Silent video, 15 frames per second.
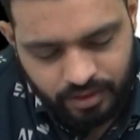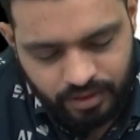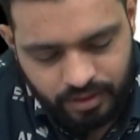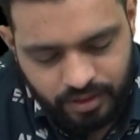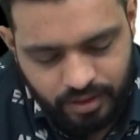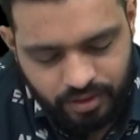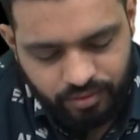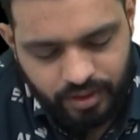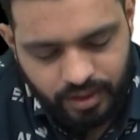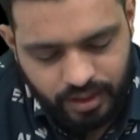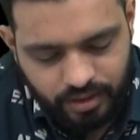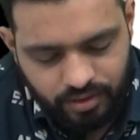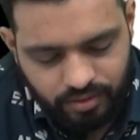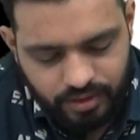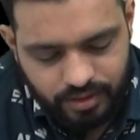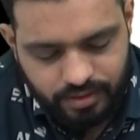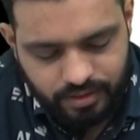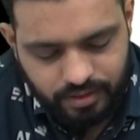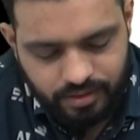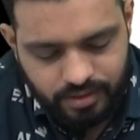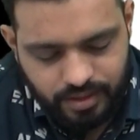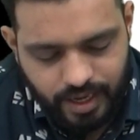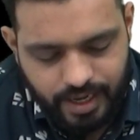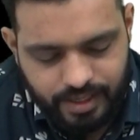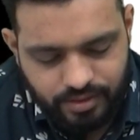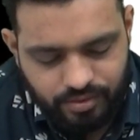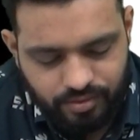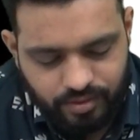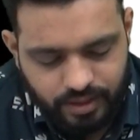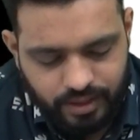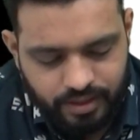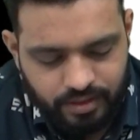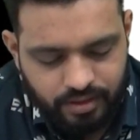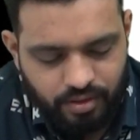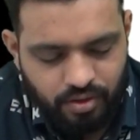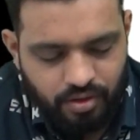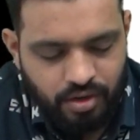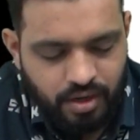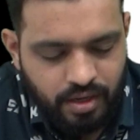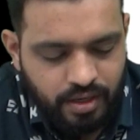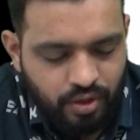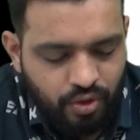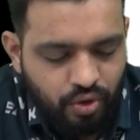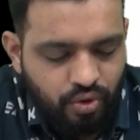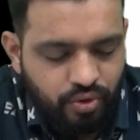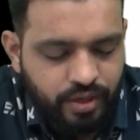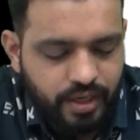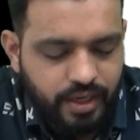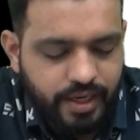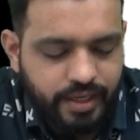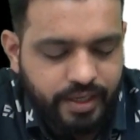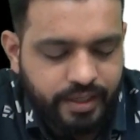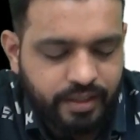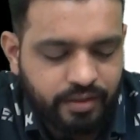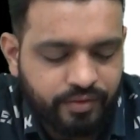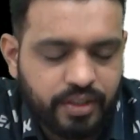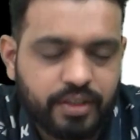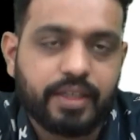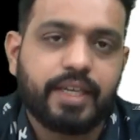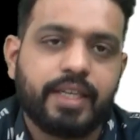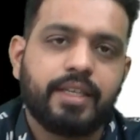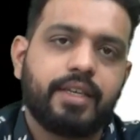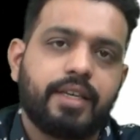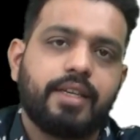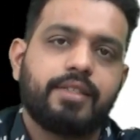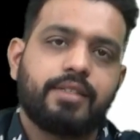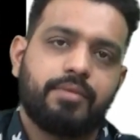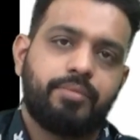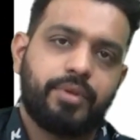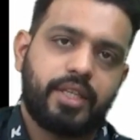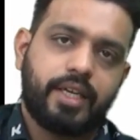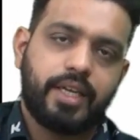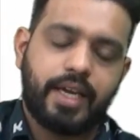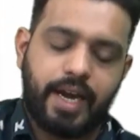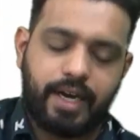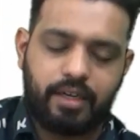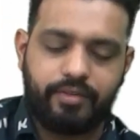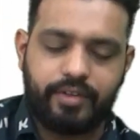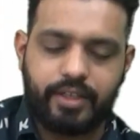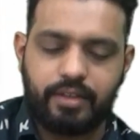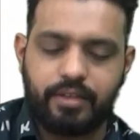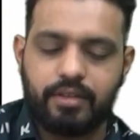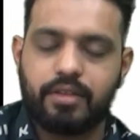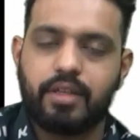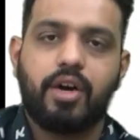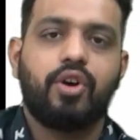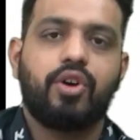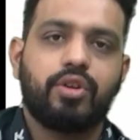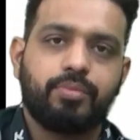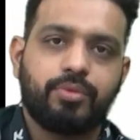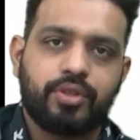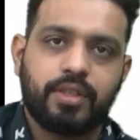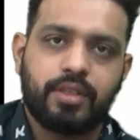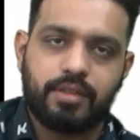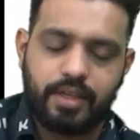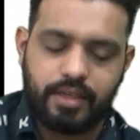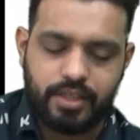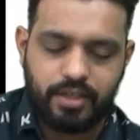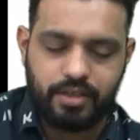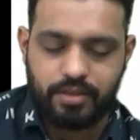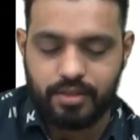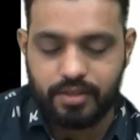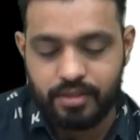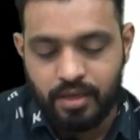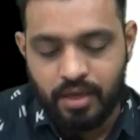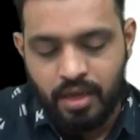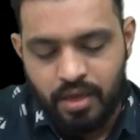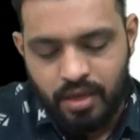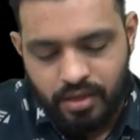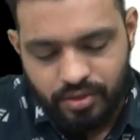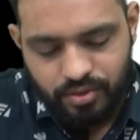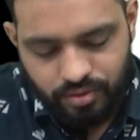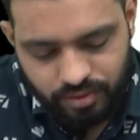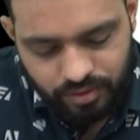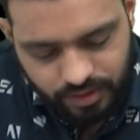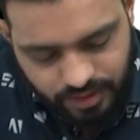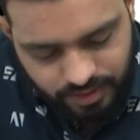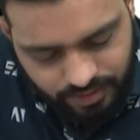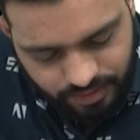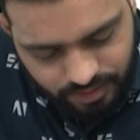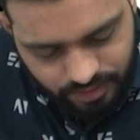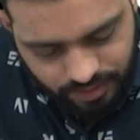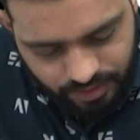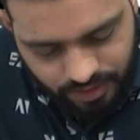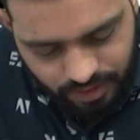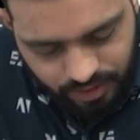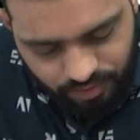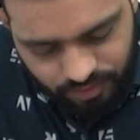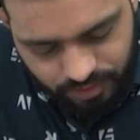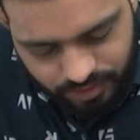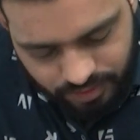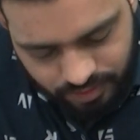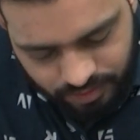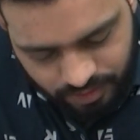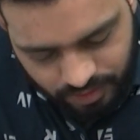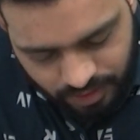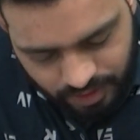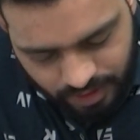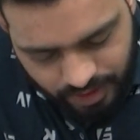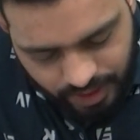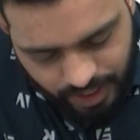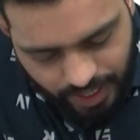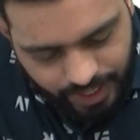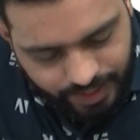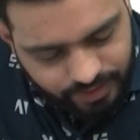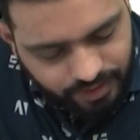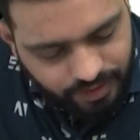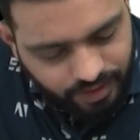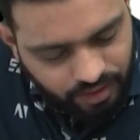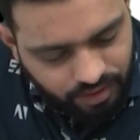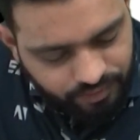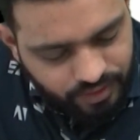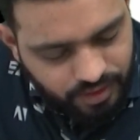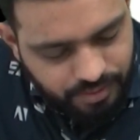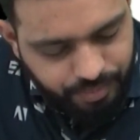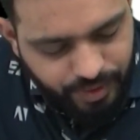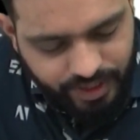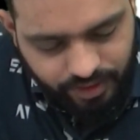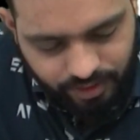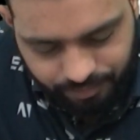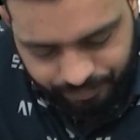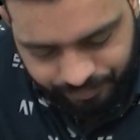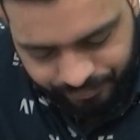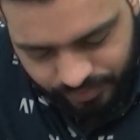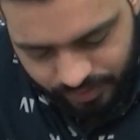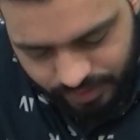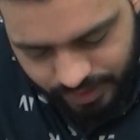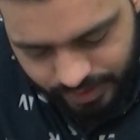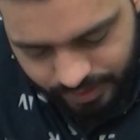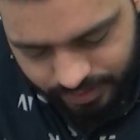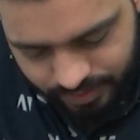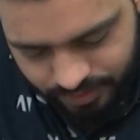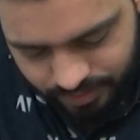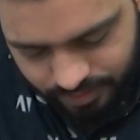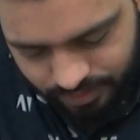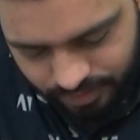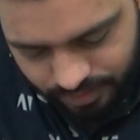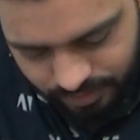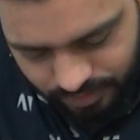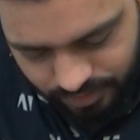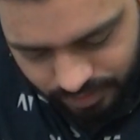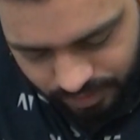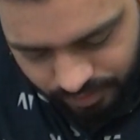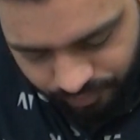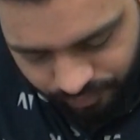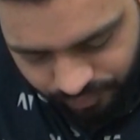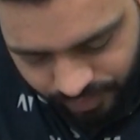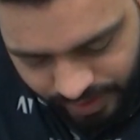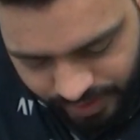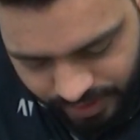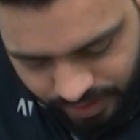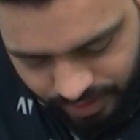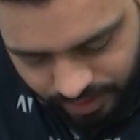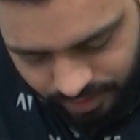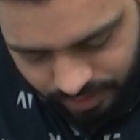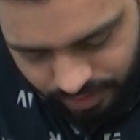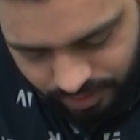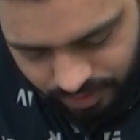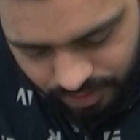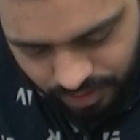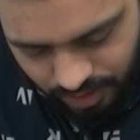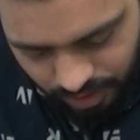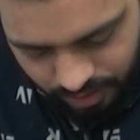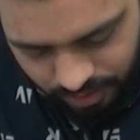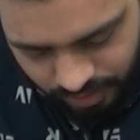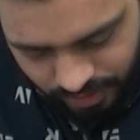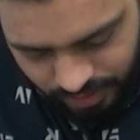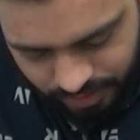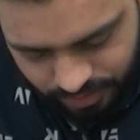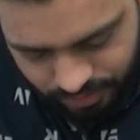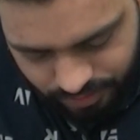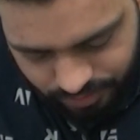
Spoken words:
during adolescence, as you can correlate it with increased sympathetic activity, hormonal changes. So this is in adolescence, either end of the spectrum, that is in very young age